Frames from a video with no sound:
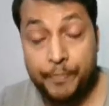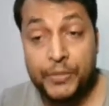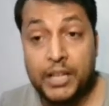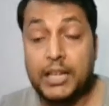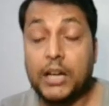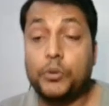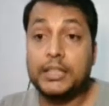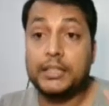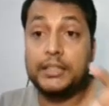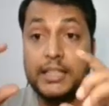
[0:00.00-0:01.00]
Now
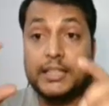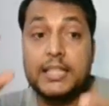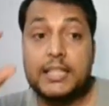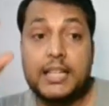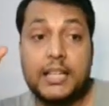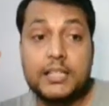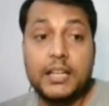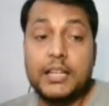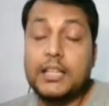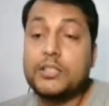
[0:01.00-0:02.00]
this stage
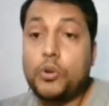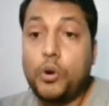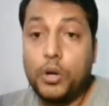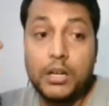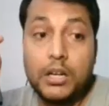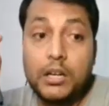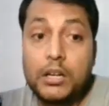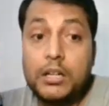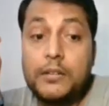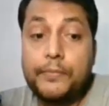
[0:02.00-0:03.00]
is called
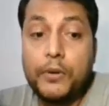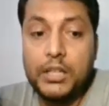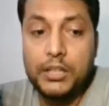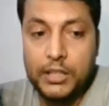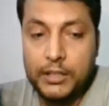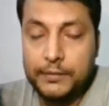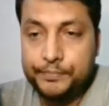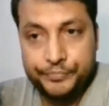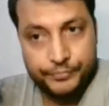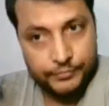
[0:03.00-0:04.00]
early follicle,
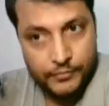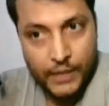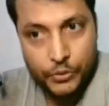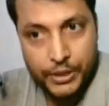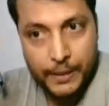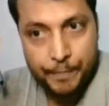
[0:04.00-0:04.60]
okay.